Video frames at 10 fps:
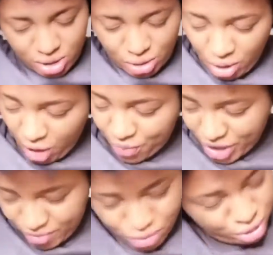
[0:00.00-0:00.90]
so I'll be
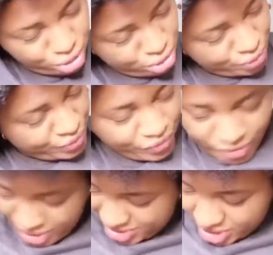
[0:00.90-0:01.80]
able to
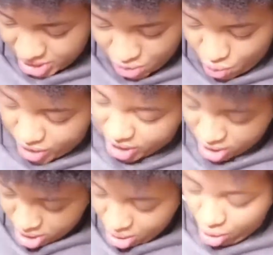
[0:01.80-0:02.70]
take the way
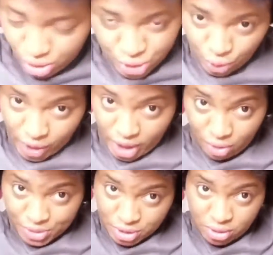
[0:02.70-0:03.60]
all the way
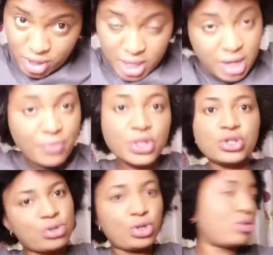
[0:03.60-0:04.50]
up. So let me
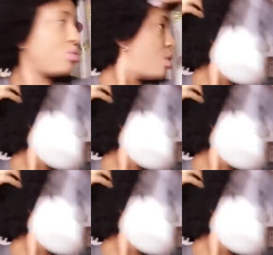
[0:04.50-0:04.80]
show you